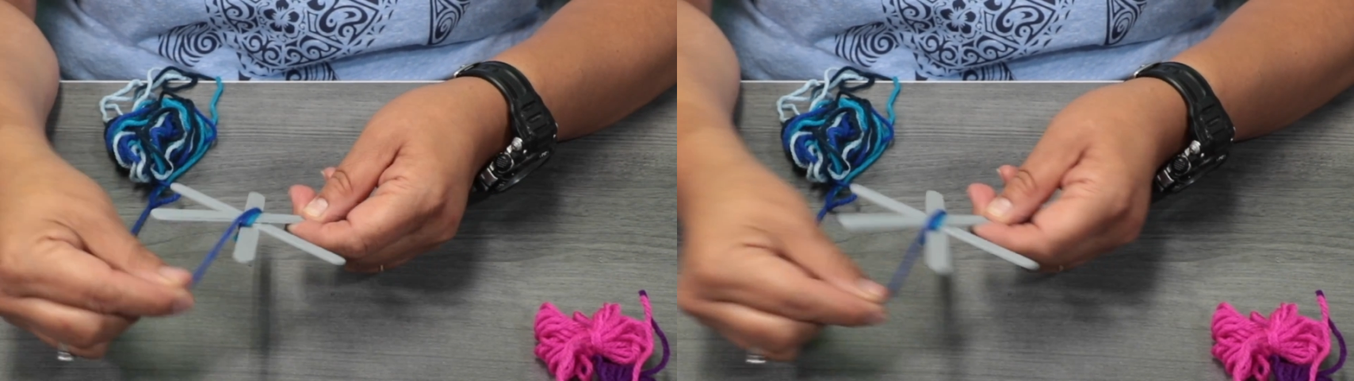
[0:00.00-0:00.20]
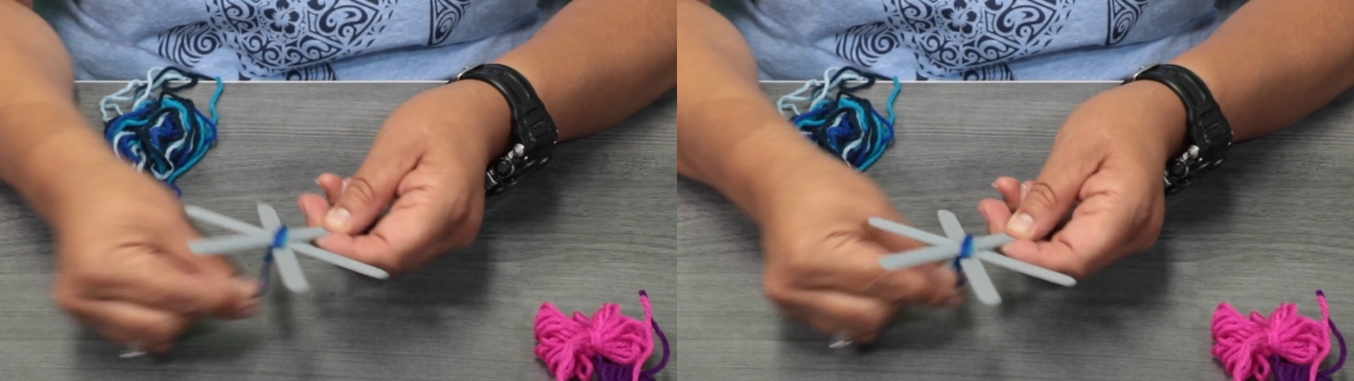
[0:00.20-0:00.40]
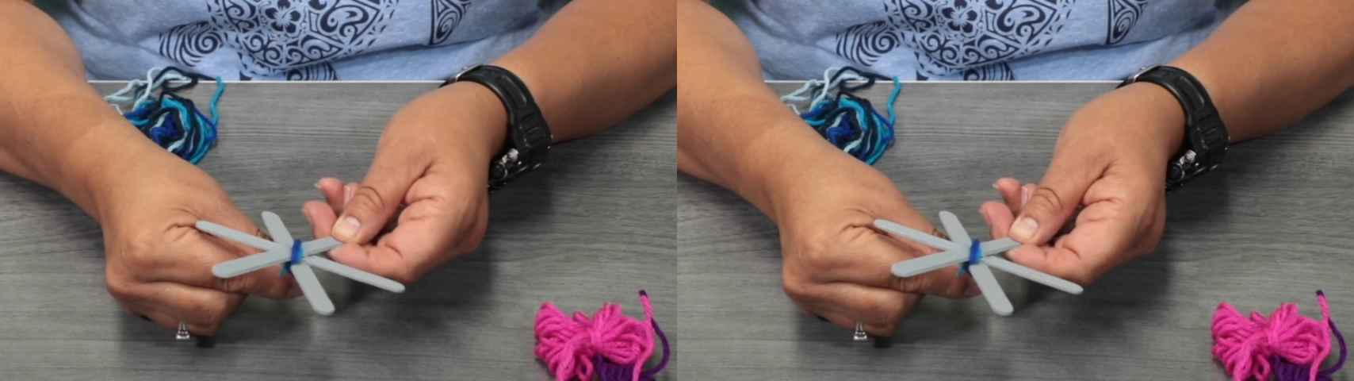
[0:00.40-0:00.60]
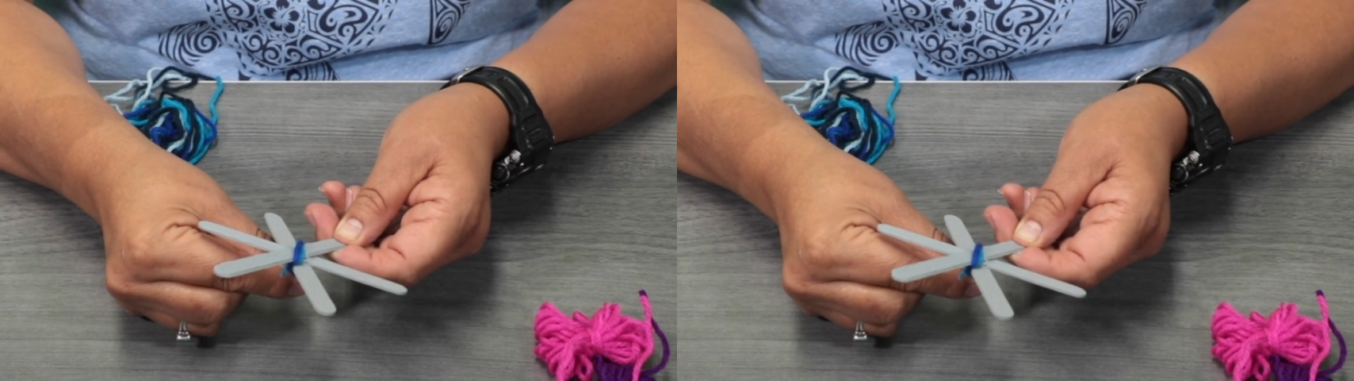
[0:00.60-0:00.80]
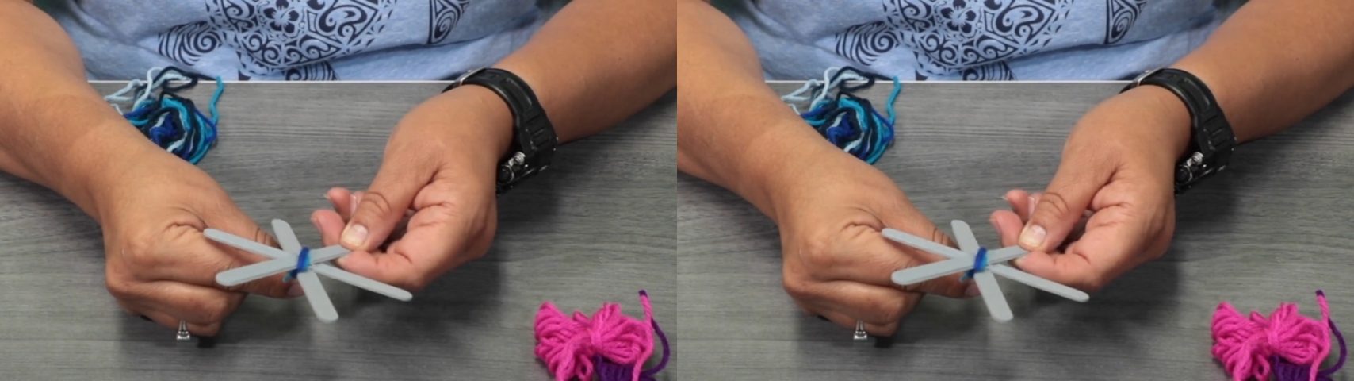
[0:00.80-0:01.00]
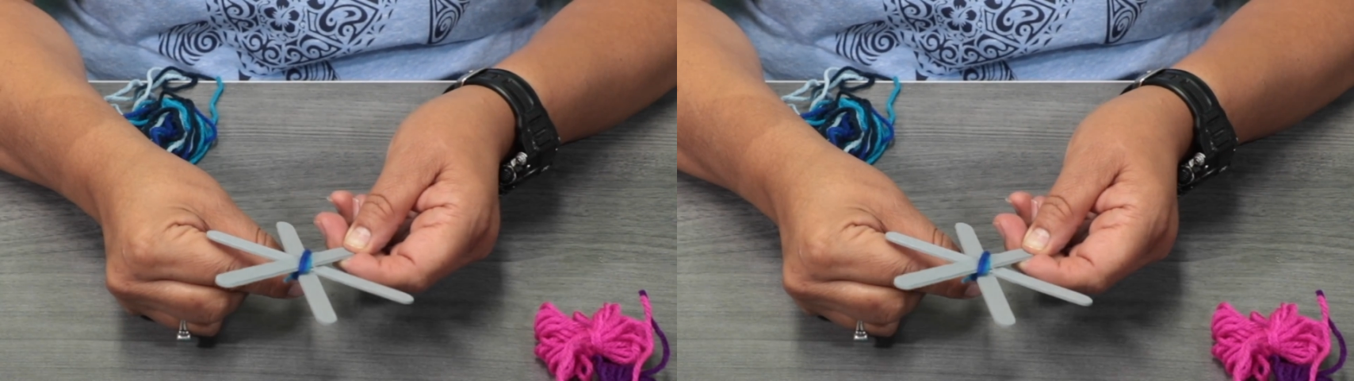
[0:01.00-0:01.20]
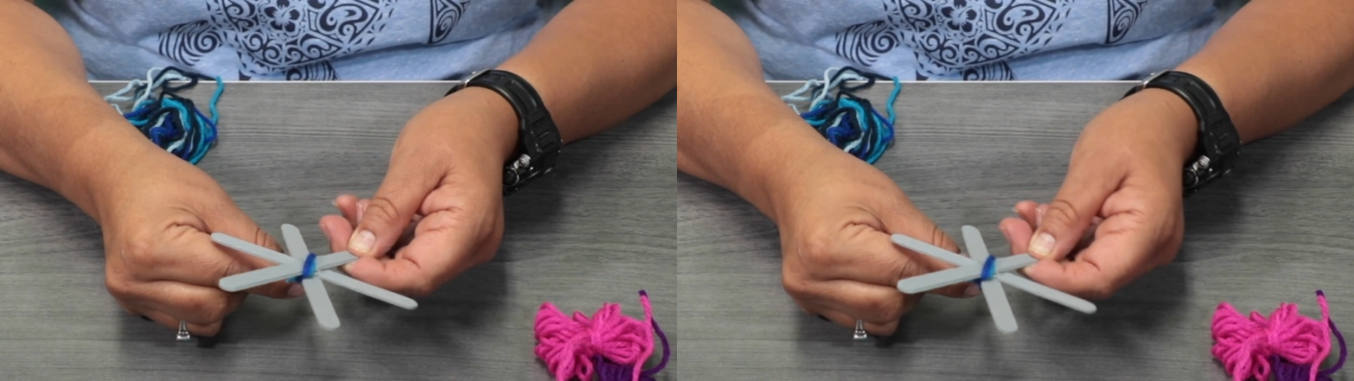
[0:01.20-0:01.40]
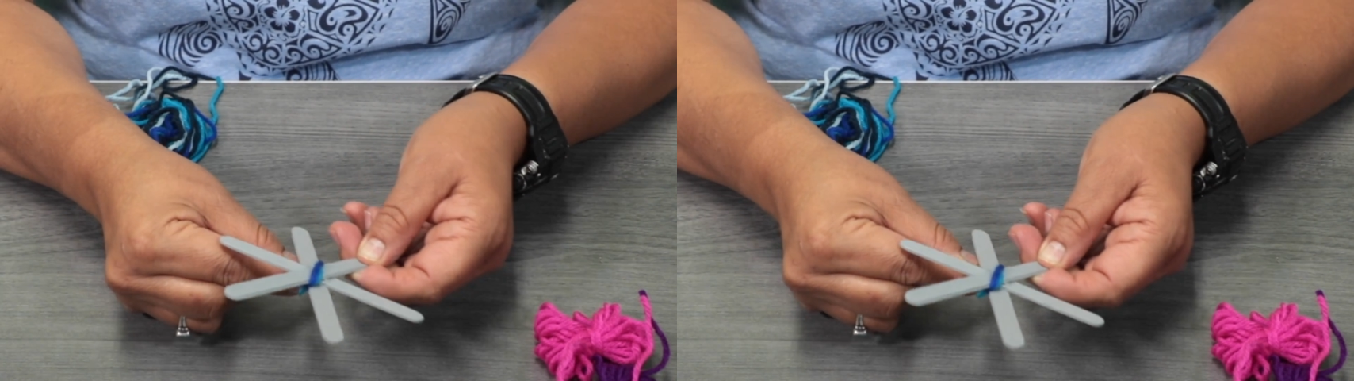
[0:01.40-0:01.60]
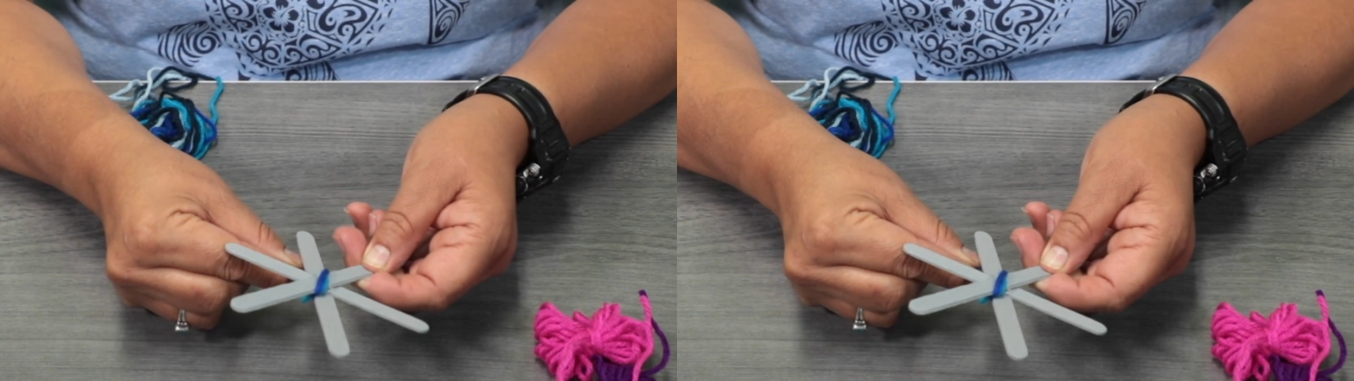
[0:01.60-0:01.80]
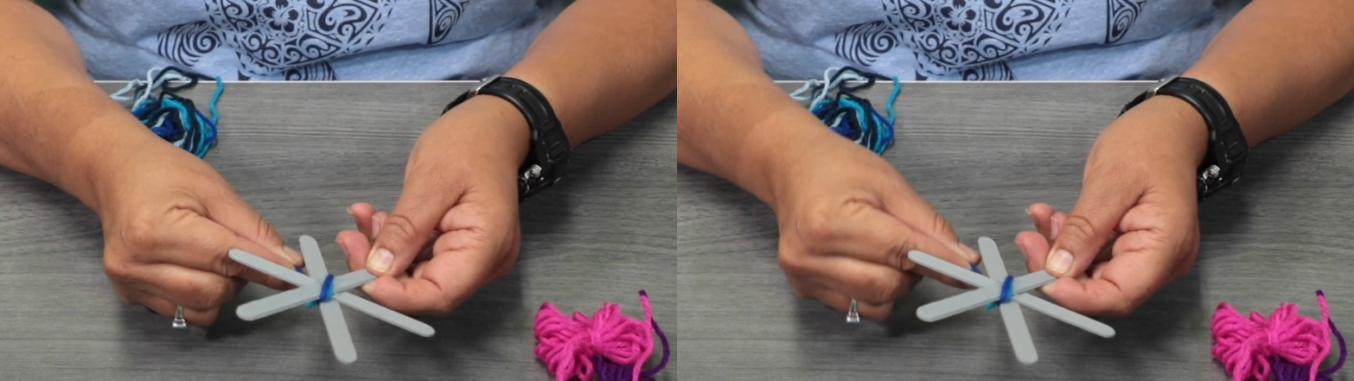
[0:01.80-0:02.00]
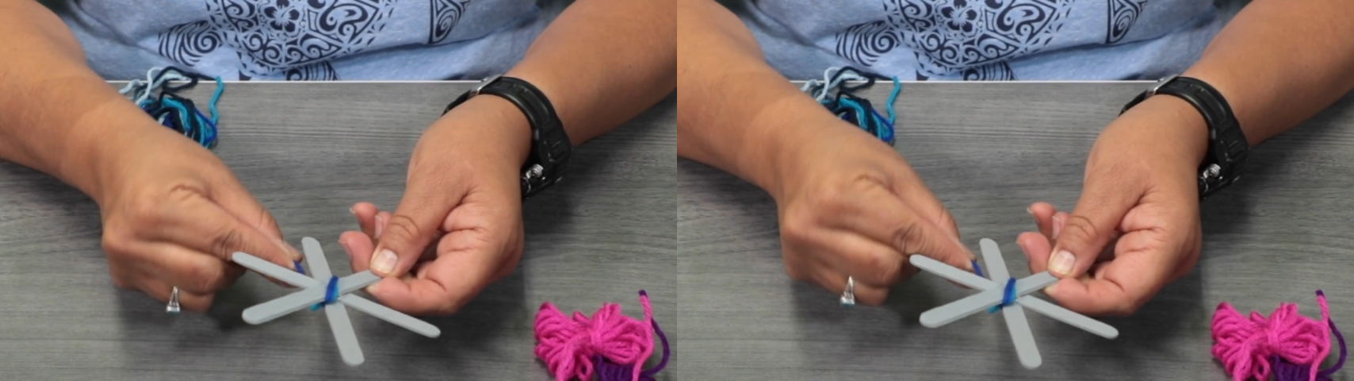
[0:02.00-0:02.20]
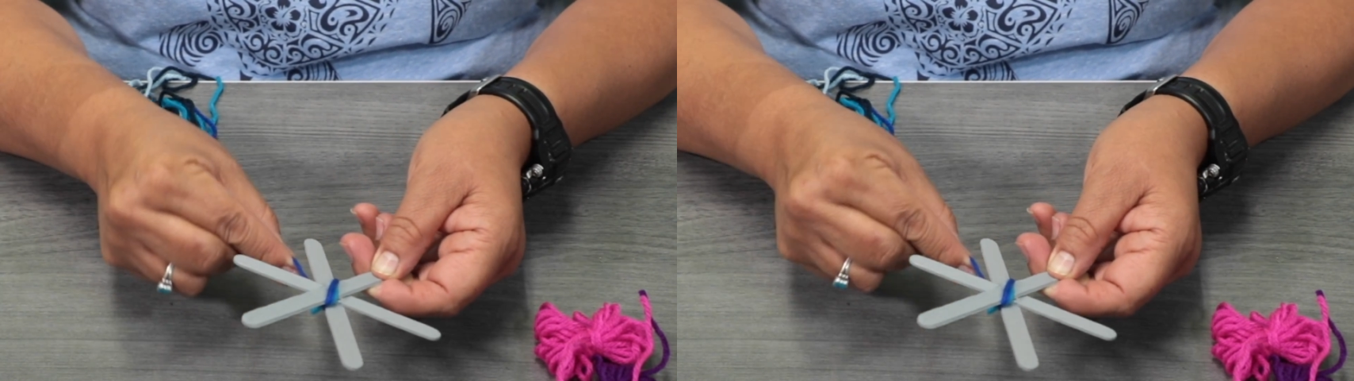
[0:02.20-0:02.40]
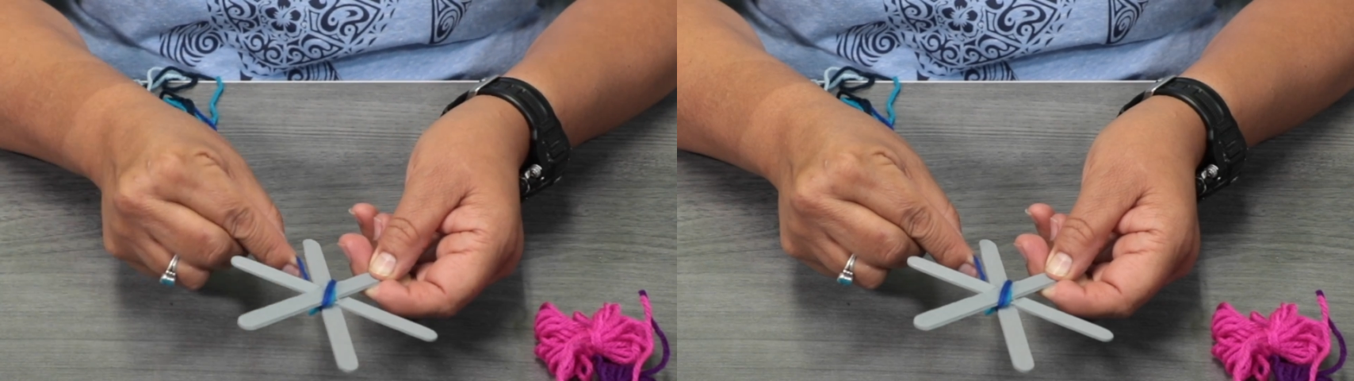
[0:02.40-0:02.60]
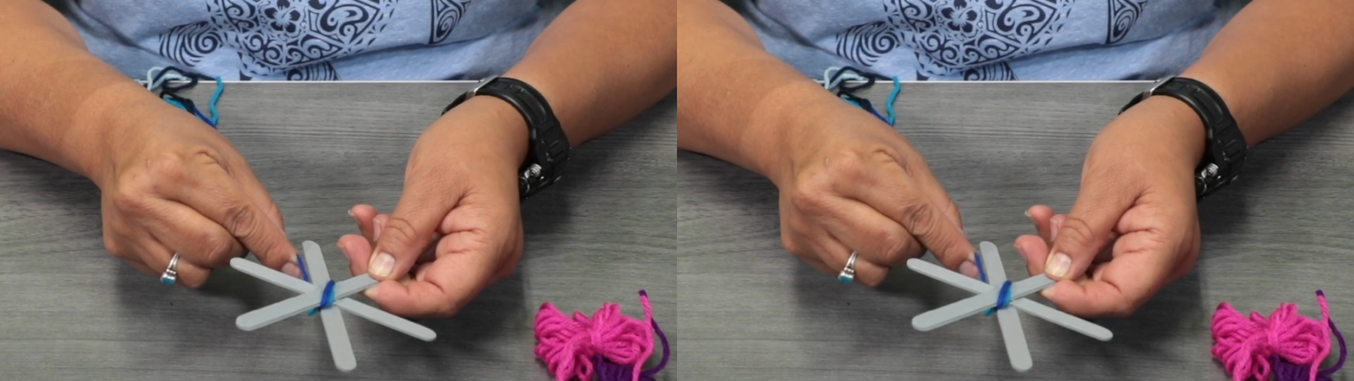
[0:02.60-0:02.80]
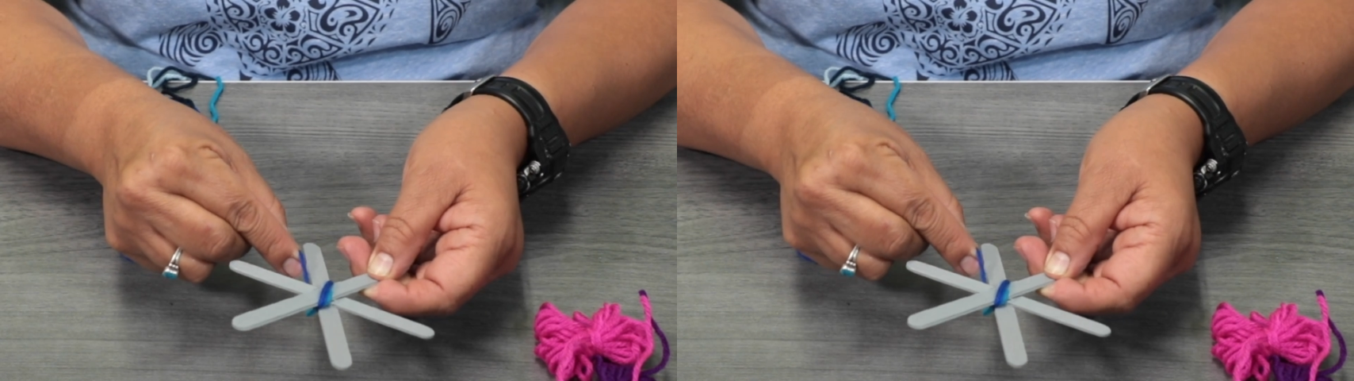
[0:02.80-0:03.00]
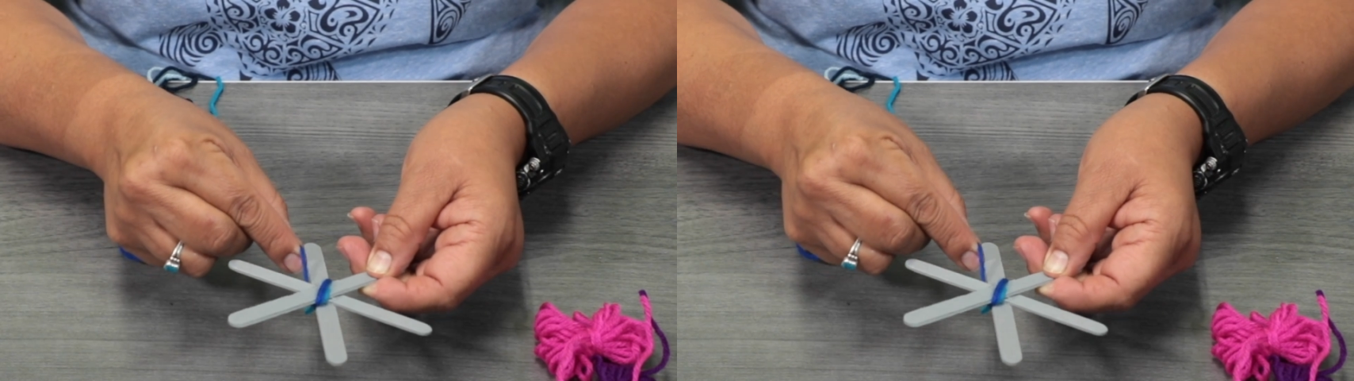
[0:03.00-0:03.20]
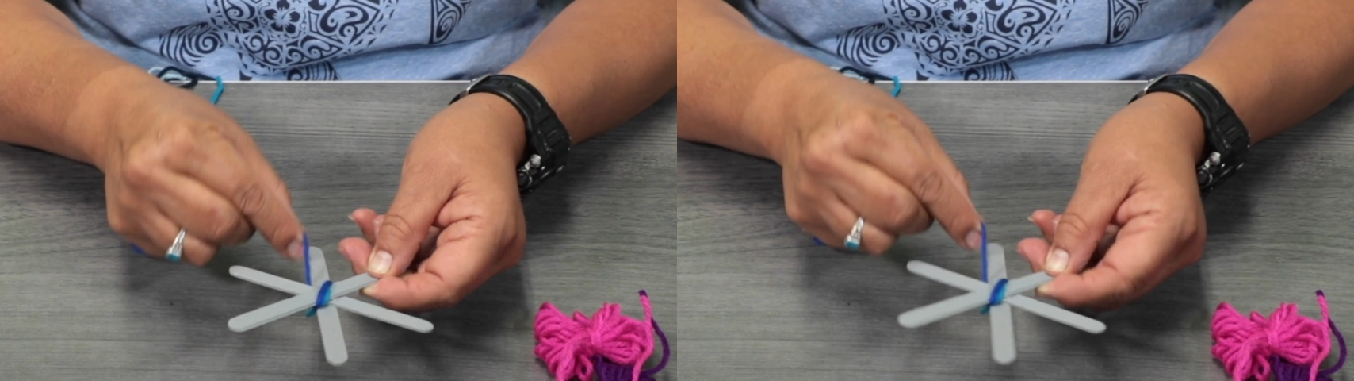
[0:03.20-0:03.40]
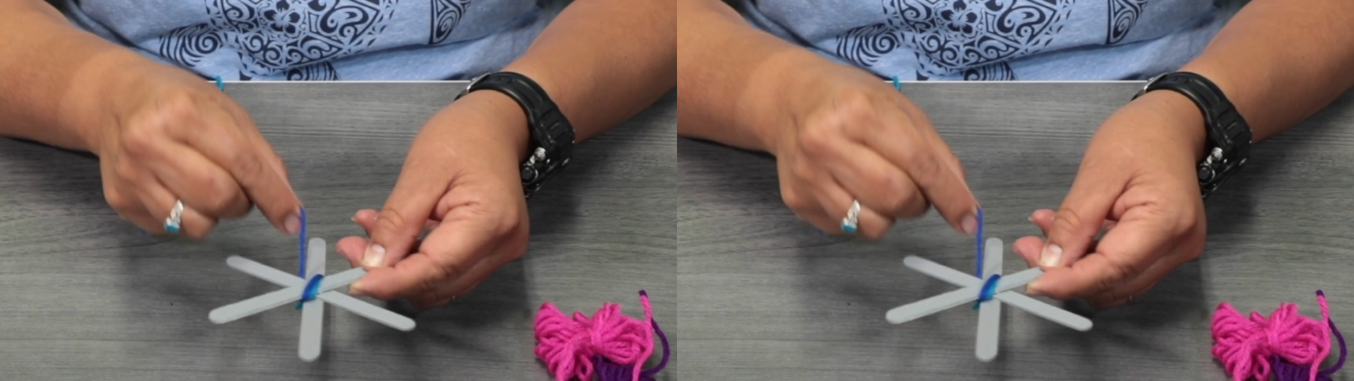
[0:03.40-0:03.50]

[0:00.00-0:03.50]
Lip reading: [unreadable: no face in view]